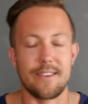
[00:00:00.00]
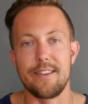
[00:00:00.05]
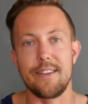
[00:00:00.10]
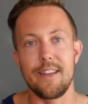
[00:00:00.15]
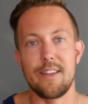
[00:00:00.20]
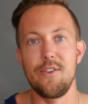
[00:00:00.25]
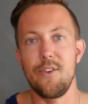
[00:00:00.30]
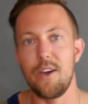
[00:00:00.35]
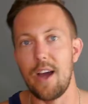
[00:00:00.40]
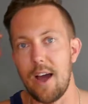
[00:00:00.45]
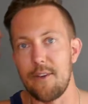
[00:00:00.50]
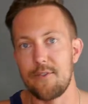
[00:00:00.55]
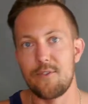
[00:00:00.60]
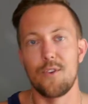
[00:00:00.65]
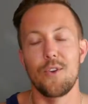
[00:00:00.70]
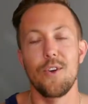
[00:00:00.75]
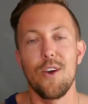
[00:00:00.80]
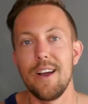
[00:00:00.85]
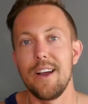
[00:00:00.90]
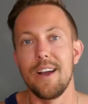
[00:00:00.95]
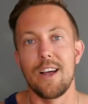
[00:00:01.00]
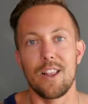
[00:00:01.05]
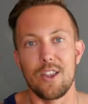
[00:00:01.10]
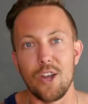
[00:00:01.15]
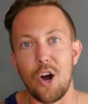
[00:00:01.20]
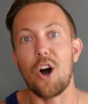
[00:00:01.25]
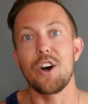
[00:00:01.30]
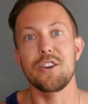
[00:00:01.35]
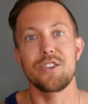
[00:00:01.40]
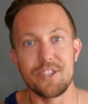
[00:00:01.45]
And then you have to
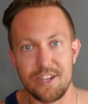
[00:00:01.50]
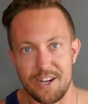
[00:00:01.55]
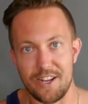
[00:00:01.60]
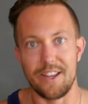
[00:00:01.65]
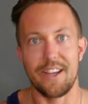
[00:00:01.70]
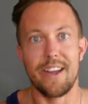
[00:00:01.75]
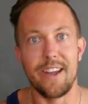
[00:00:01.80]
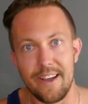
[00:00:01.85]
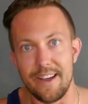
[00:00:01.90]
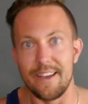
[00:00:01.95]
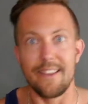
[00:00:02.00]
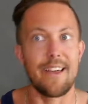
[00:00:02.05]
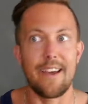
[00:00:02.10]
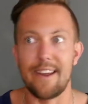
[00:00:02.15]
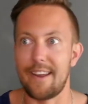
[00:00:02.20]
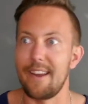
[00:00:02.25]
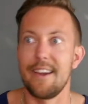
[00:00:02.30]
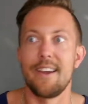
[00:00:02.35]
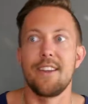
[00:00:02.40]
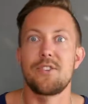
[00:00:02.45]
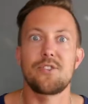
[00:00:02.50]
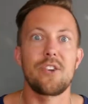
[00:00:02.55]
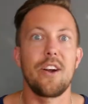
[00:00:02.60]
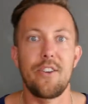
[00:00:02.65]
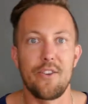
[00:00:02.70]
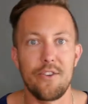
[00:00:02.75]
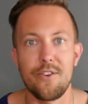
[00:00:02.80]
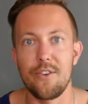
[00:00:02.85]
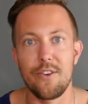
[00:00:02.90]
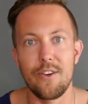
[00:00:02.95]
logically like try
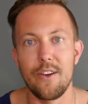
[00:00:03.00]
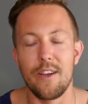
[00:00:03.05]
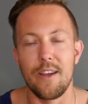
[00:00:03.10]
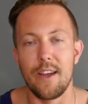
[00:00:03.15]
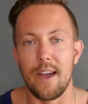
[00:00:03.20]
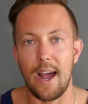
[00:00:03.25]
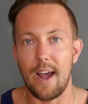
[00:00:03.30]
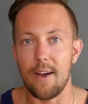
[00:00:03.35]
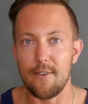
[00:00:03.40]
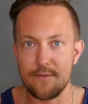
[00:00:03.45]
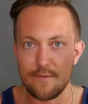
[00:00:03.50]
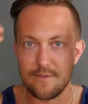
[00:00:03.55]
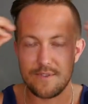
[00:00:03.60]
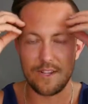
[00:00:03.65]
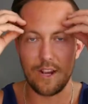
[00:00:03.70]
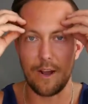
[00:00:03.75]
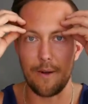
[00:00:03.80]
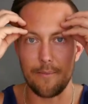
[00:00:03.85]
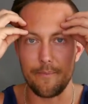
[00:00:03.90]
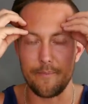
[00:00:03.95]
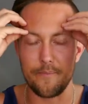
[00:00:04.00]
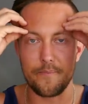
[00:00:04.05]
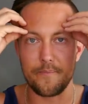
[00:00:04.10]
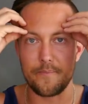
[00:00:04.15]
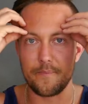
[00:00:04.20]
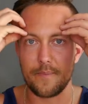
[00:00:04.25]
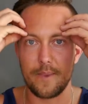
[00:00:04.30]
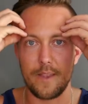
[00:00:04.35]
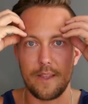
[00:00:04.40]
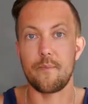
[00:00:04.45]
to have
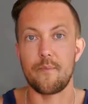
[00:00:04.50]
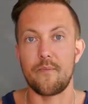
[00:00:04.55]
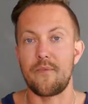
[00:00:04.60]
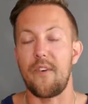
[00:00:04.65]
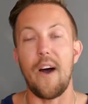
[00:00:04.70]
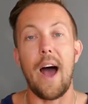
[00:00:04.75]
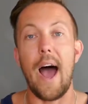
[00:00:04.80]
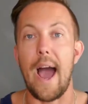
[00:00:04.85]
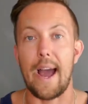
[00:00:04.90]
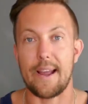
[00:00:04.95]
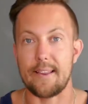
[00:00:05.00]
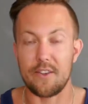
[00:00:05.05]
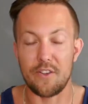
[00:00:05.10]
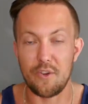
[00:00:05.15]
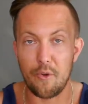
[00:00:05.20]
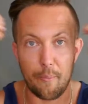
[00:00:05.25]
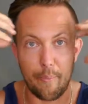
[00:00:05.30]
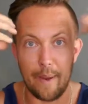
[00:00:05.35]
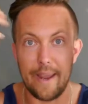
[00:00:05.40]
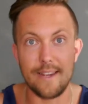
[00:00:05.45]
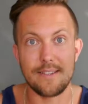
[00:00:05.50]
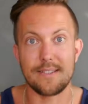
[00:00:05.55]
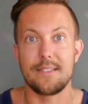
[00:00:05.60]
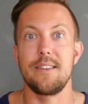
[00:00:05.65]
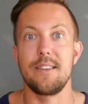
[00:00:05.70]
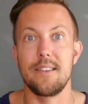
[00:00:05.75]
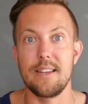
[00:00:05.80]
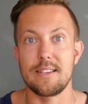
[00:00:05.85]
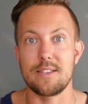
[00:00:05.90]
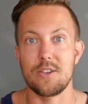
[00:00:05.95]
some fact that you're
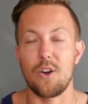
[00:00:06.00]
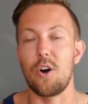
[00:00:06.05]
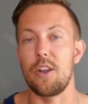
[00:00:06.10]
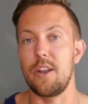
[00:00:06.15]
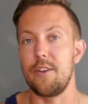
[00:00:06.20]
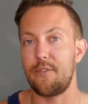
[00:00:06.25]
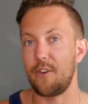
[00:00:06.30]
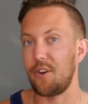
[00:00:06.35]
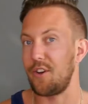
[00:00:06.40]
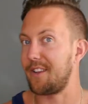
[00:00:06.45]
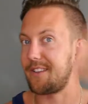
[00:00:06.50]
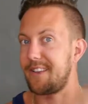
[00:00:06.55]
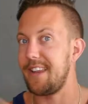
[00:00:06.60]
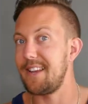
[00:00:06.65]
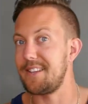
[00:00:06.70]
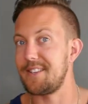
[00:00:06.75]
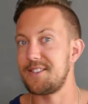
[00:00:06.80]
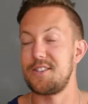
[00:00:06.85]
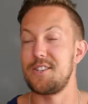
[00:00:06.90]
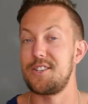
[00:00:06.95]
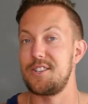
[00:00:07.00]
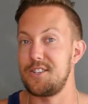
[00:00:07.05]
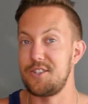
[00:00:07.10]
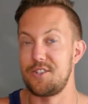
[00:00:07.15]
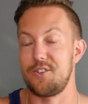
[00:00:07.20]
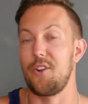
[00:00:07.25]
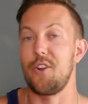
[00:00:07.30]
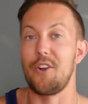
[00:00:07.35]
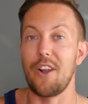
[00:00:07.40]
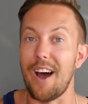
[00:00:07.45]
basing this on if you're gonna take this
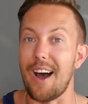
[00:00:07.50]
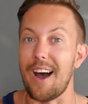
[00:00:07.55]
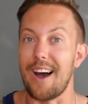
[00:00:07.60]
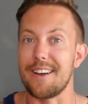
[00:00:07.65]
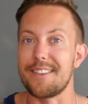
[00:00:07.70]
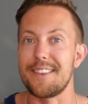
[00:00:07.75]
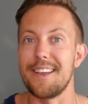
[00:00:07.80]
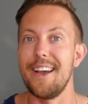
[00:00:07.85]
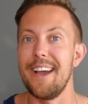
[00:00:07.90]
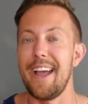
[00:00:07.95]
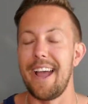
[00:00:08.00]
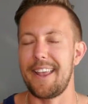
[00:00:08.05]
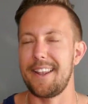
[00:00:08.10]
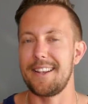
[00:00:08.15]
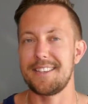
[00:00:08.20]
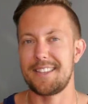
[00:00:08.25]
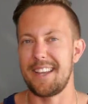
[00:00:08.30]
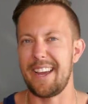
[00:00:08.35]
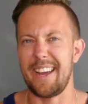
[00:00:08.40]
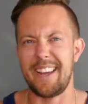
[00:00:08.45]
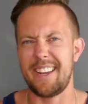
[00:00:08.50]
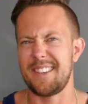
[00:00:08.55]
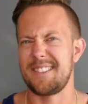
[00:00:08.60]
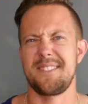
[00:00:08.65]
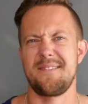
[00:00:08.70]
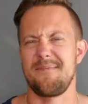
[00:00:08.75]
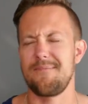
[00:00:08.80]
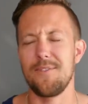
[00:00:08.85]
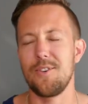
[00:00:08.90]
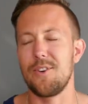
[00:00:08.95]
decision or not. And it's like,
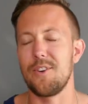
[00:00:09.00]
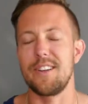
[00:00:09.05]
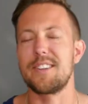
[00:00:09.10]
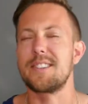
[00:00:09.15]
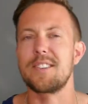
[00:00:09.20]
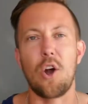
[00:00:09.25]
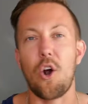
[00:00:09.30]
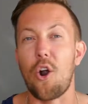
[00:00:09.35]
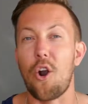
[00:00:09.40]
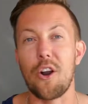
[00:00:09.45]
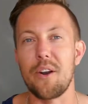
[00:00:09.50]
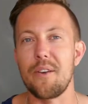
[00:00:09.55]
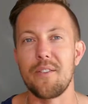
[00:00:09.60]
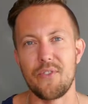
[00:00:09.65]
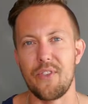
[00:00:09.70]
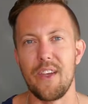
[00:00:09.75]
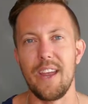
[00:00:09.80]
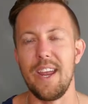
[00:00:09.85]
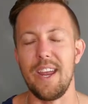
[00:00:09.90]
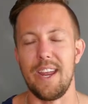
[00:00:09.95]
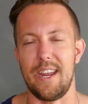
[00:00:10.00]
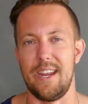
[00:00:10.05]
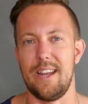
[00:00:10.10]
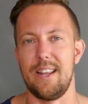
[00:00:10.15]
well, it's a hard thing.